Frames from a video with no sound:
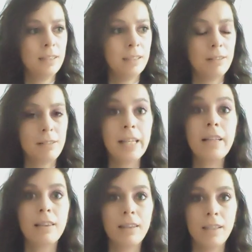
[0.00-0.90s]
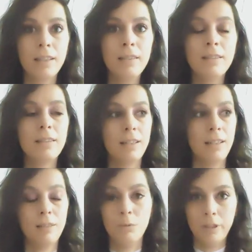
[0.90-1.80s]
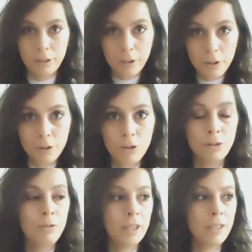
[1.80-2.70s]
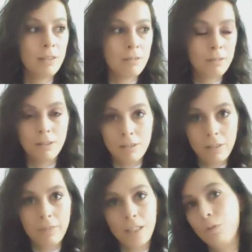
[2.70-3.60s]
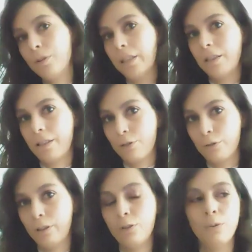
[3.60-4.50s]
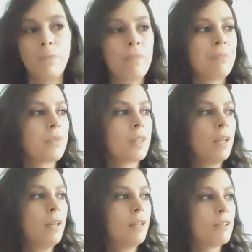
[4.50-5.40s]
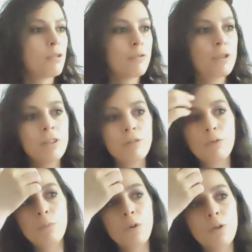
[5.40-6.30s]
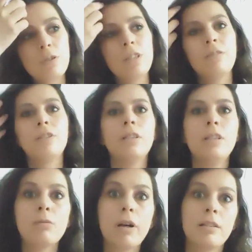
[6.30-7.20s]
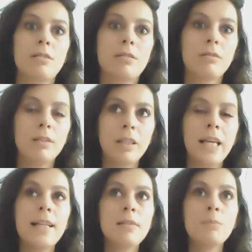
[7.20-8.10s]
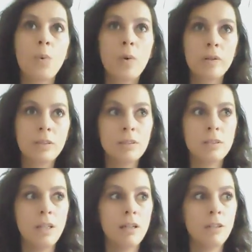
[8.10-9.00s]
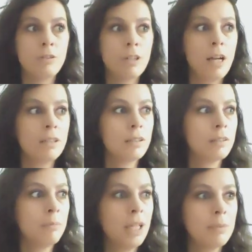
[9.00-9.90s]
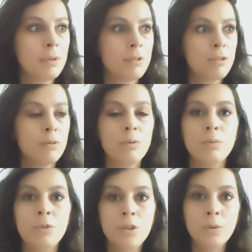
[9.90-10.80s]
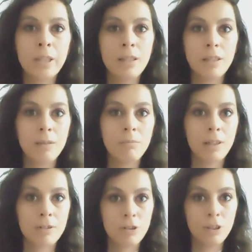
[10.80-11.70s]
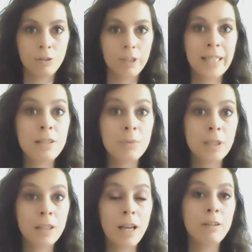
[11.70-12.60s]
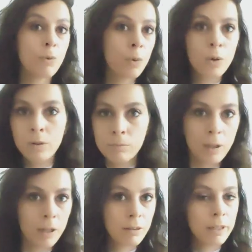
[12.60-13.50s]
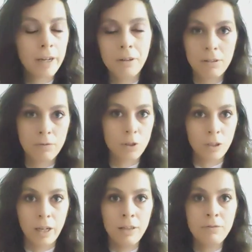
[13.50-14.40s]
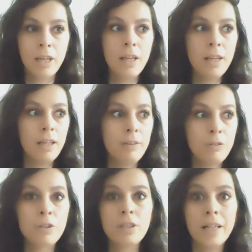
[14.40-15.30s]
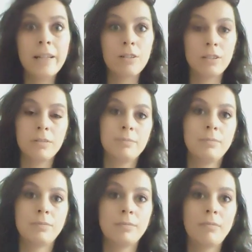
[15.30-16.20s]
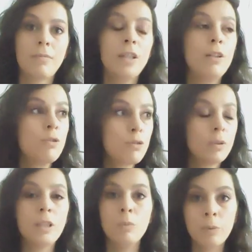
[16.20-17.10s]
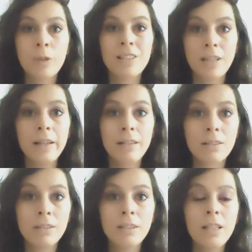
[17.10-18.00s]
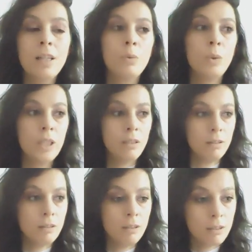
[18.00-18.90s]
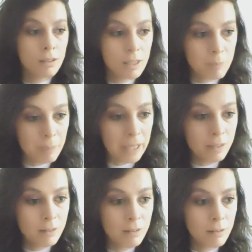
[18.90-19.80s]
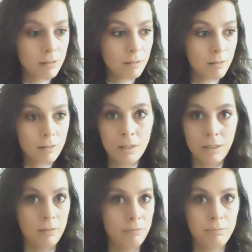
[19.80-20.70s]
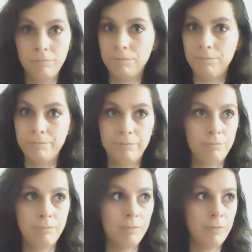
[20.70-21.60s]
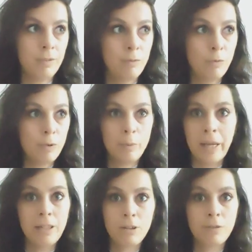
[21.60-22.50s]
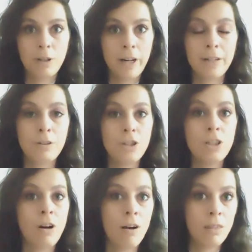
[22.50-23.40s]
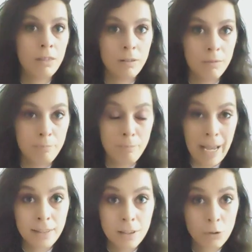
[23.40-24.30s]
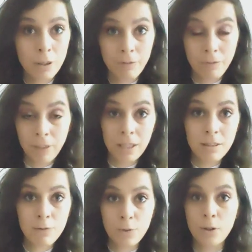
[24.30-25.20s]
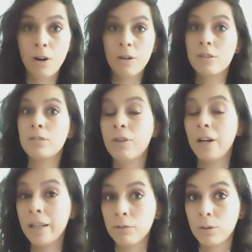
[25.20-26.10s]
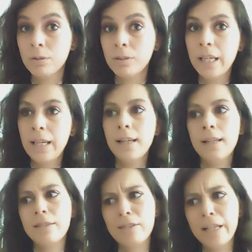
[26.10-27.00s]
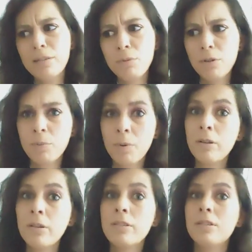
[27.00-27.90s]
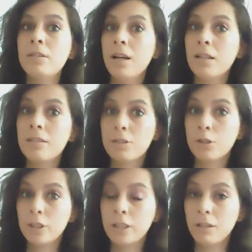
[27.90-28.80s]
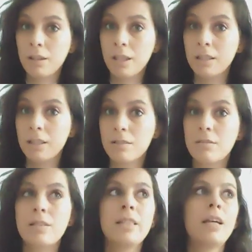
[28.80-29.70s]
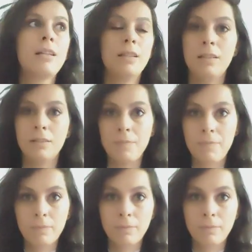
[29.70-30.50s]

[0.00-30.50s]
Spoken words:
The second thing that I would encourage you is the stuff that you can actually do. So first and foremost, definitely rest. That's important. You're not going to be able to do anything much in your intimate life or other areas of your life if you're tired. Usually when we're tired, we spend the remainder of our energy on the mandatory things for our survival. Sex with your partner is not necessarily on that list, sadly.